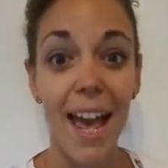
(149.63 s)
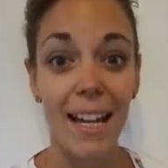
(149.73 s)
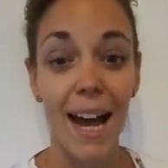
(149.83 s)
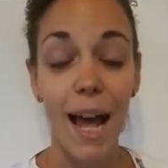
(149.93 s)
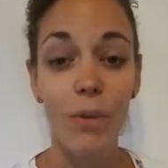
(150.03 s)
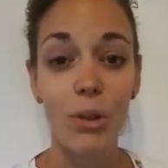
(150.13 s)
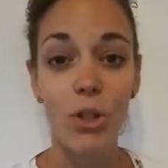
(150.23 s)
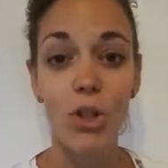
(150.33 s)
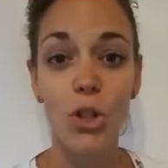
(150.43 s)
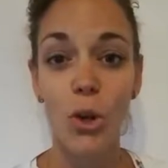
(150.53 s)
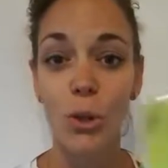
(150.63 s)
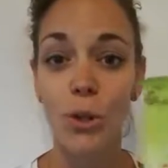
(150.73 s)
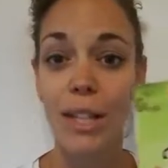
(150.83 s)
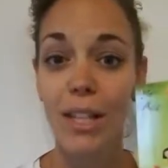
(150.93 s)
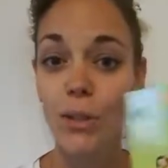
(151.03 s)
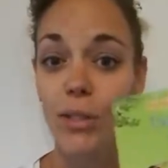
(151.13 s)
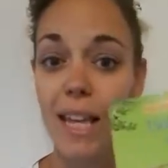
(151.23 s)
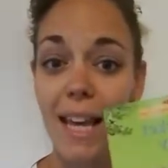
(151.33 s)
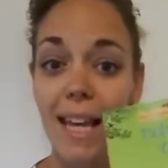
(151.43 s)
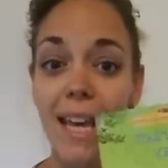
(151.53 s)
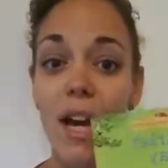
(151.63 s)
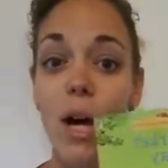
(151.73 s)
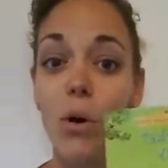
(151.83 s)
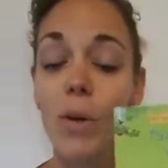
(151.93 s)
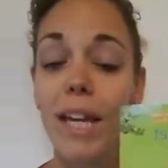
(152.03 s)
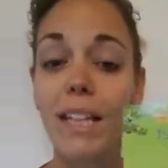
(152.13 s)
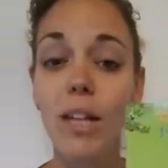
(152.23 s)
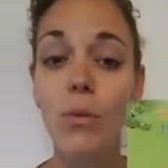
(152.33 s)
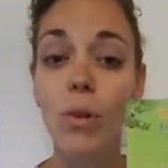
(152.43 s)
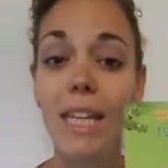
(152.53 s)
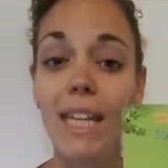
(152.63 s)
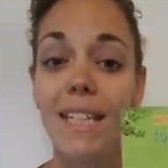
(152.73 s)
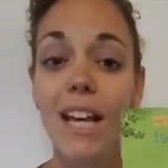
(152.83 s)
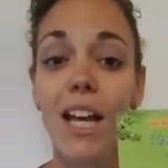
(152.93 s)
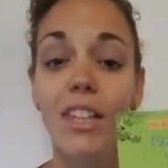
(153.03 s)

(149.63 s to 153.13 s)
and I want to show you that today we're gonna read